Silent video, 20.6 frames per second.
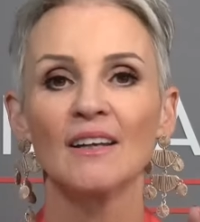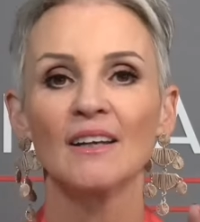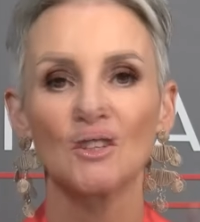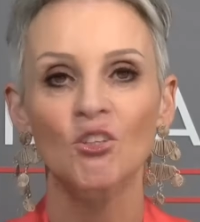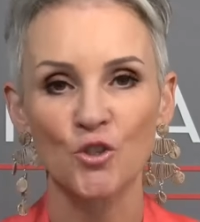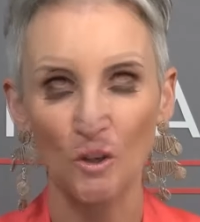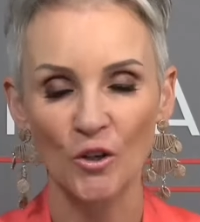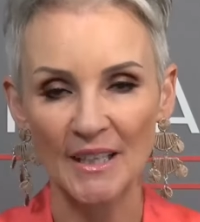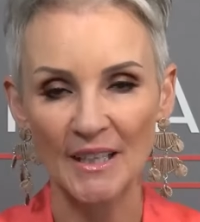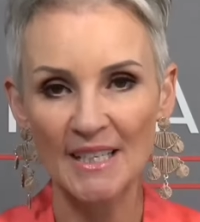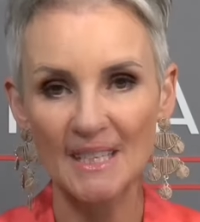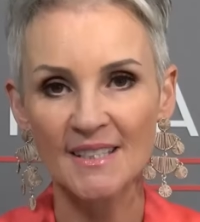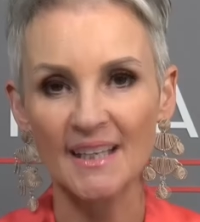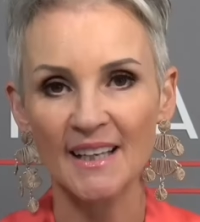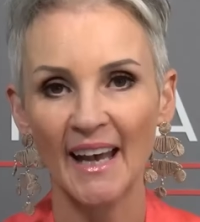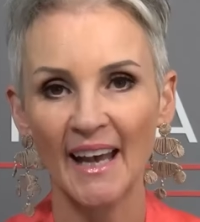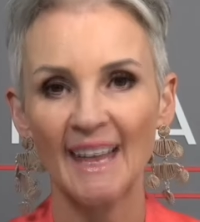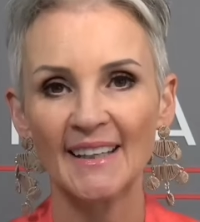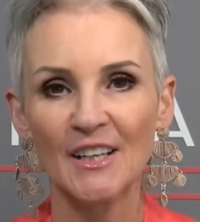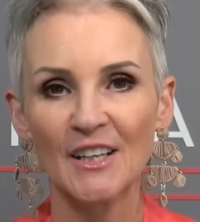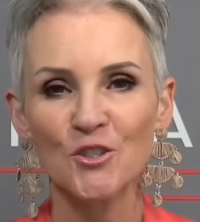Join us
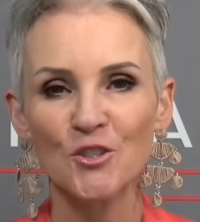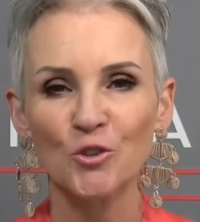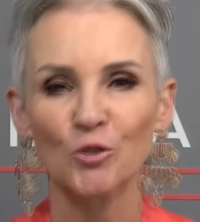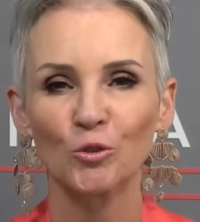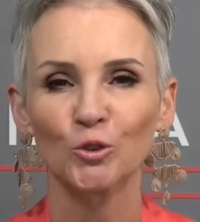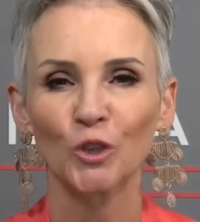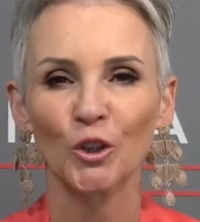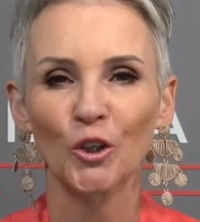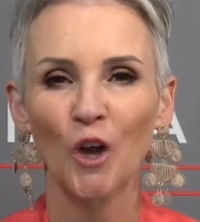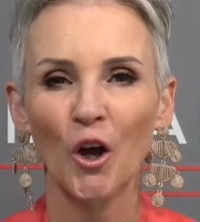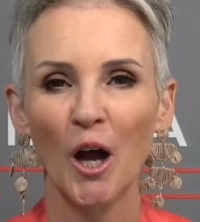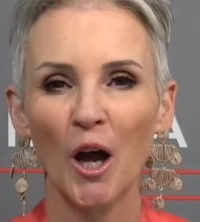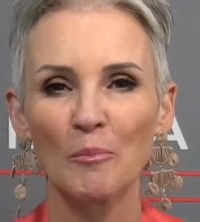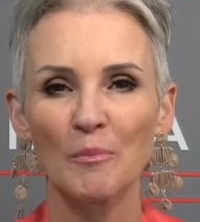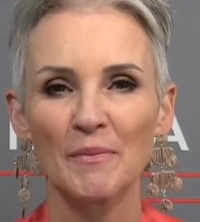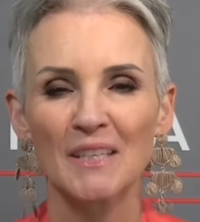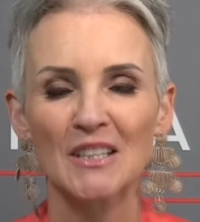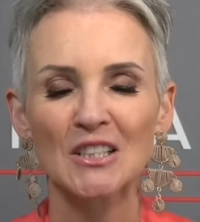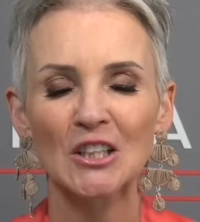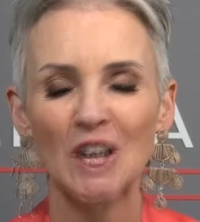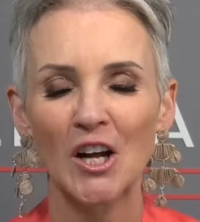again at school.com.
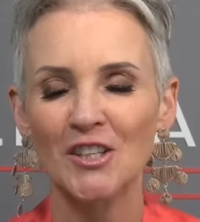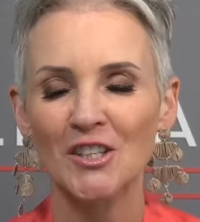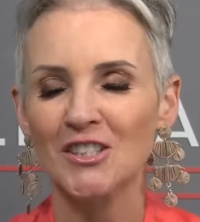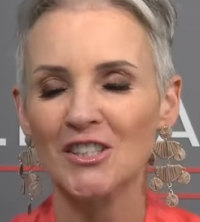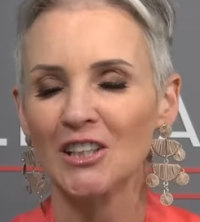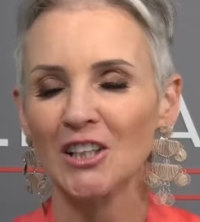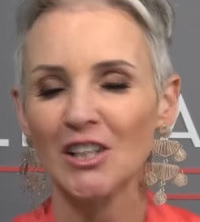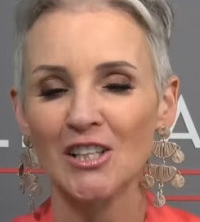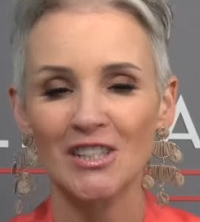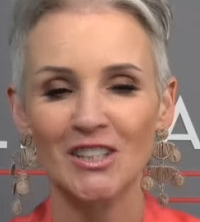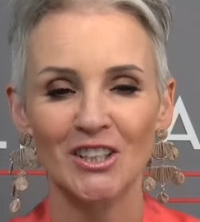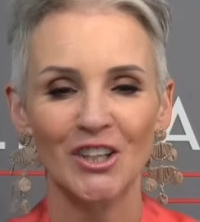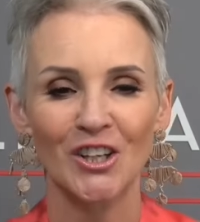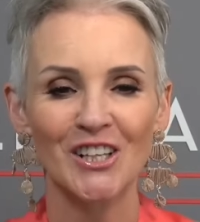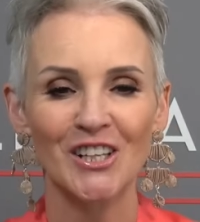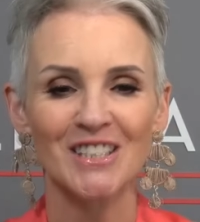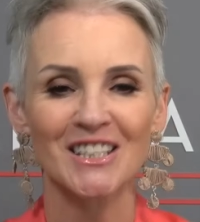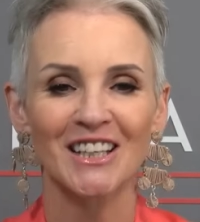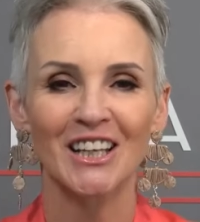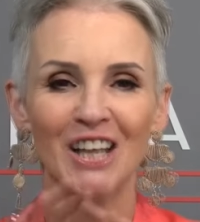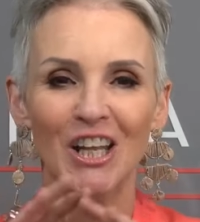There's lots and lots and lots
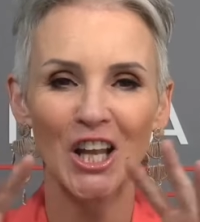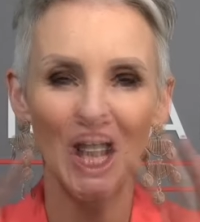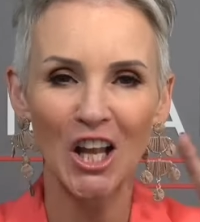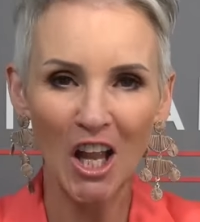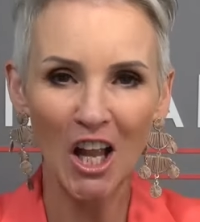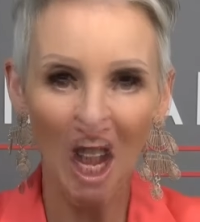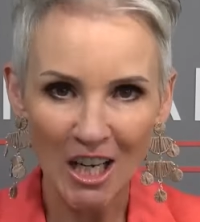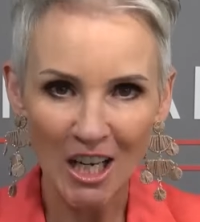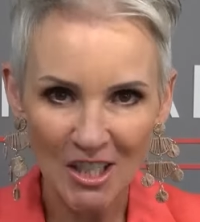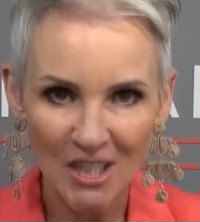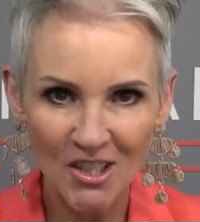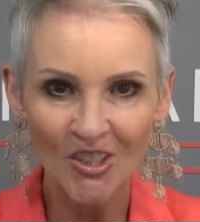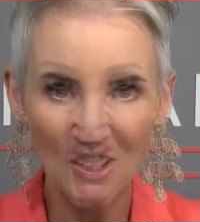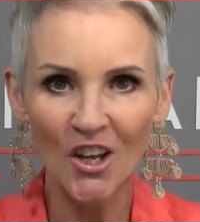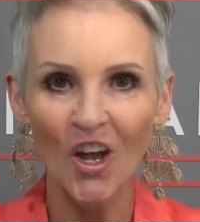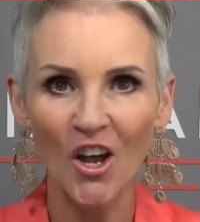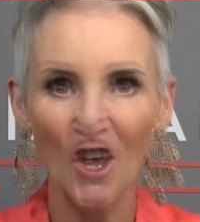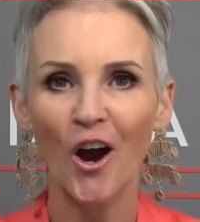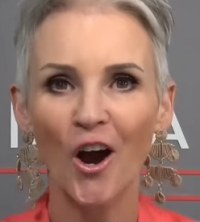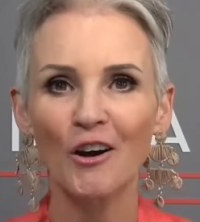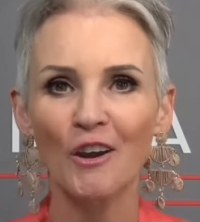and lots
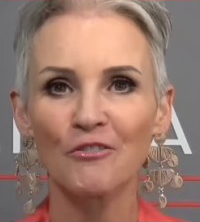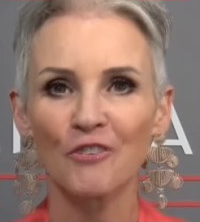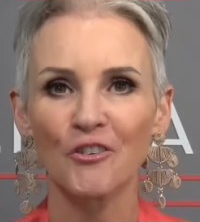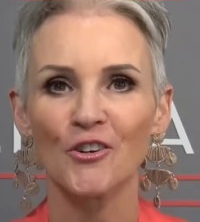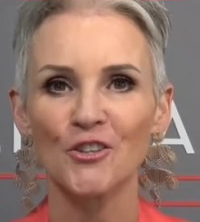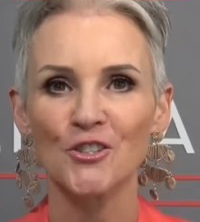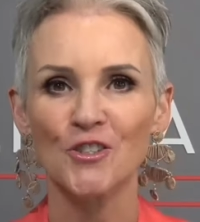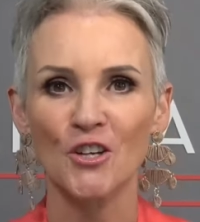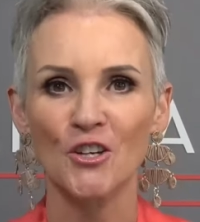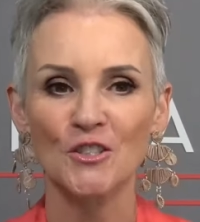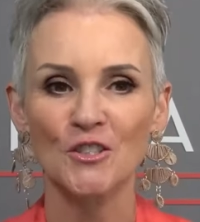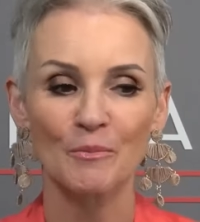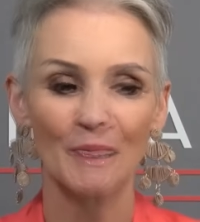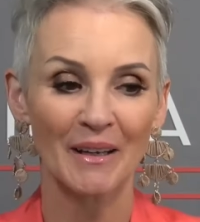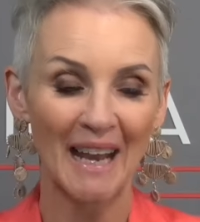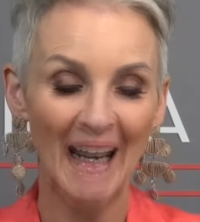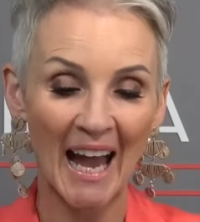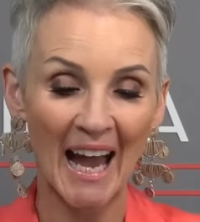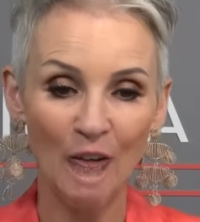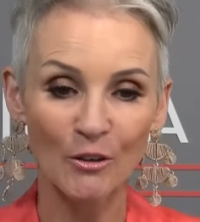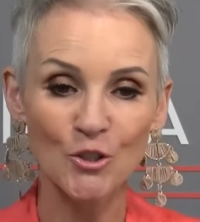of photos about
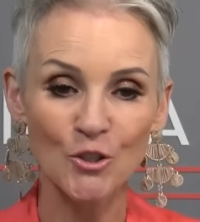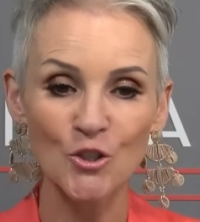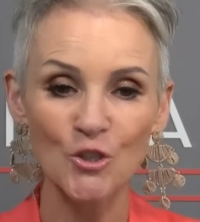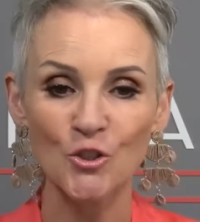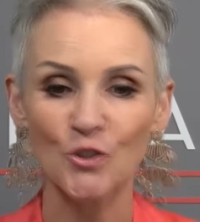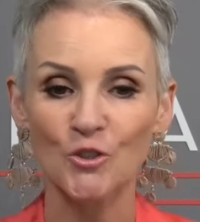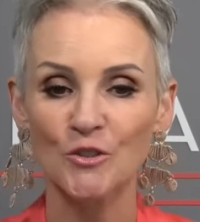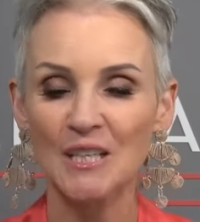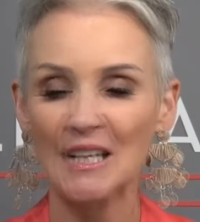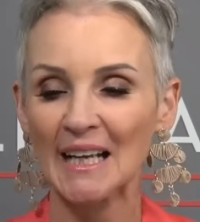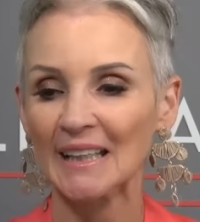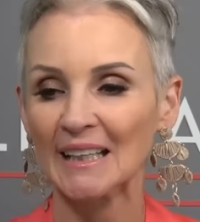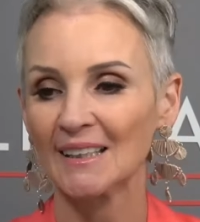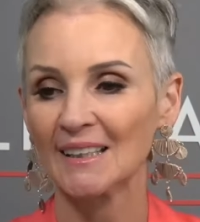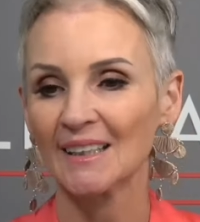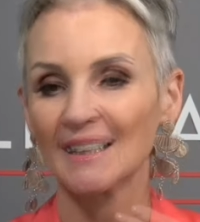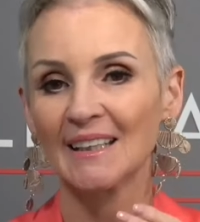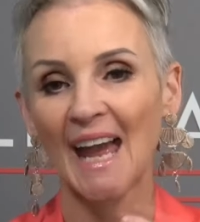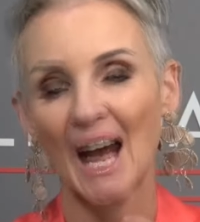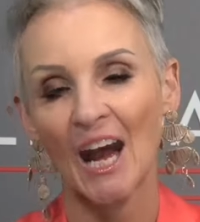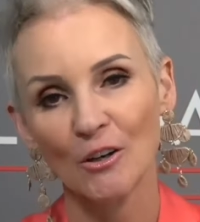how to tuck it in,
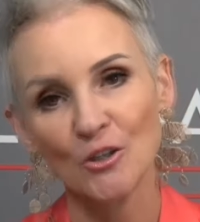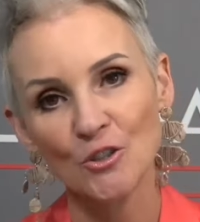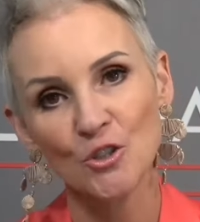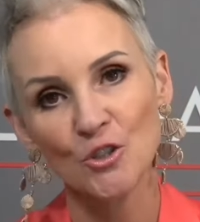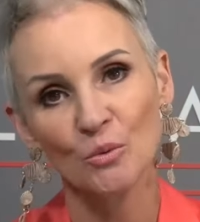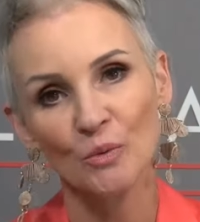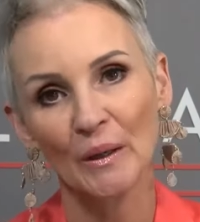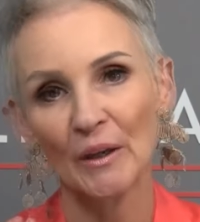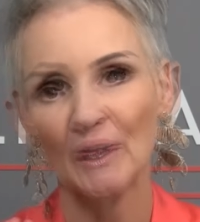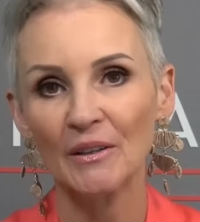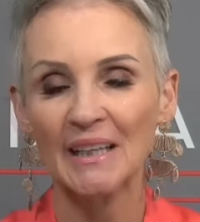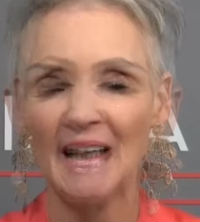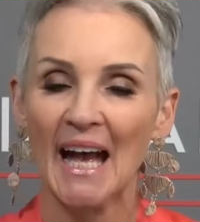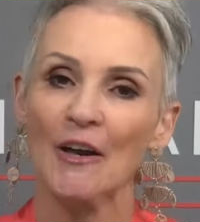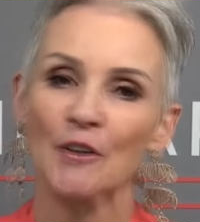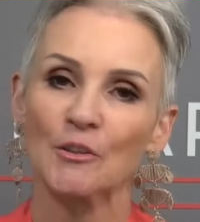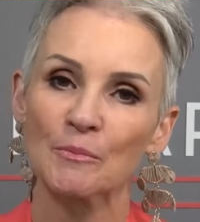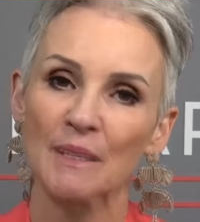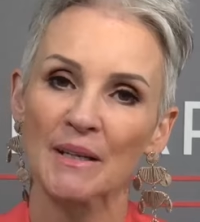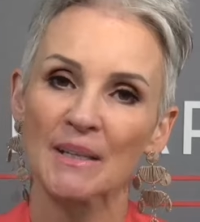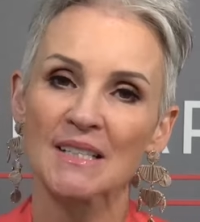how to wear it, how
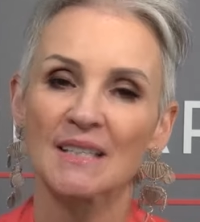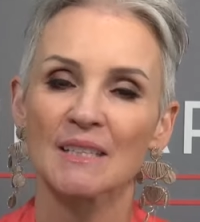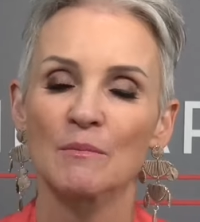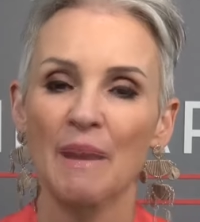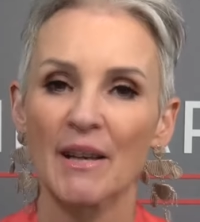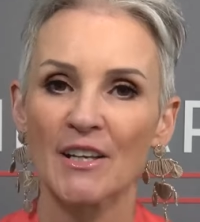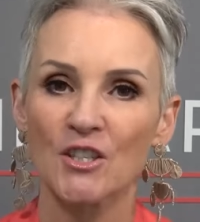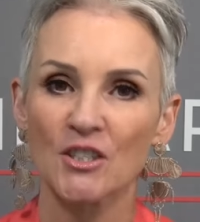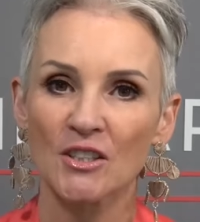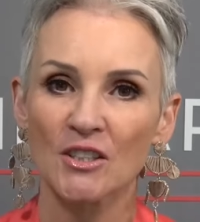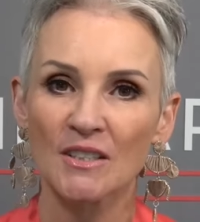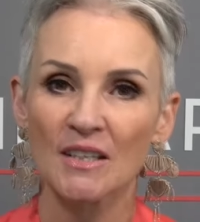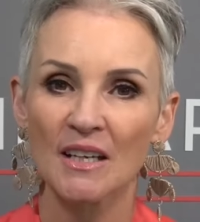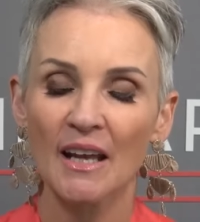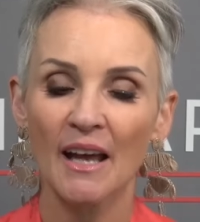to mix and match it.